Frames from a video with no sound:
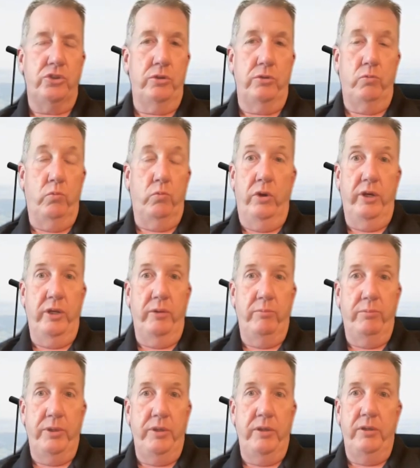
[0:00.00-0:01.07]
Would
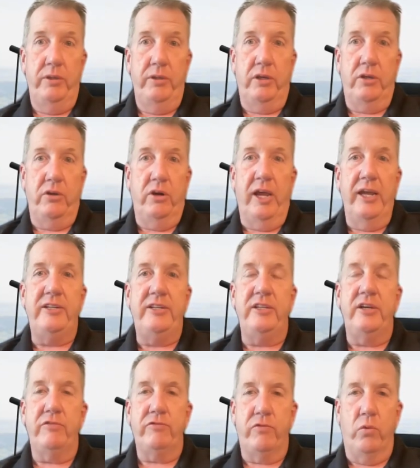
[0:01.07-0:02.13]
it be a good
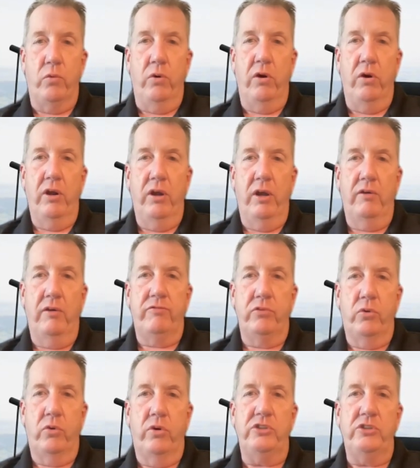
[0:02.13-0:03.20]
idea for a
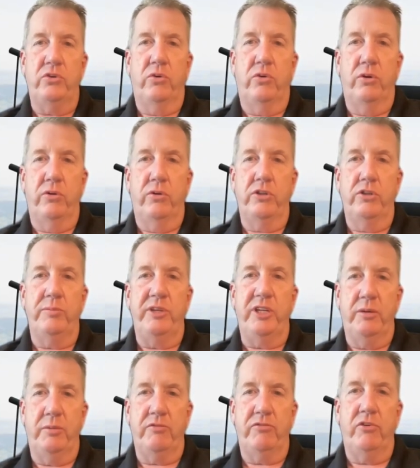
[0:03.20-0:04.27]
flooring store owner to
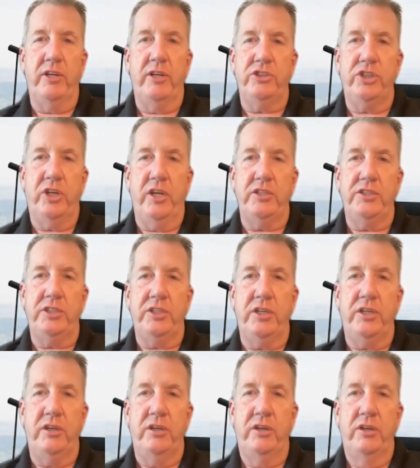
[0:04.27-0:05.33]
become a
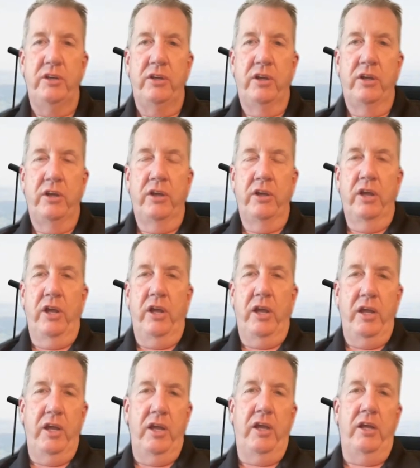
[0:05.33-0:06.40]
franchisee?
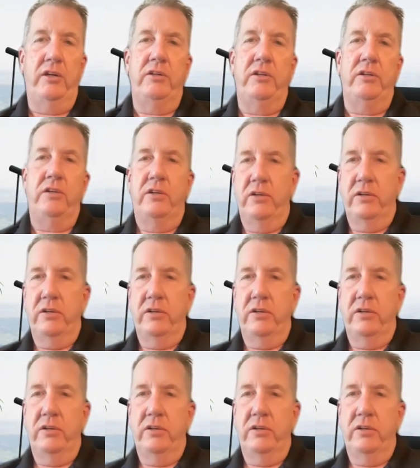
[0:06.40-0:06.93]
And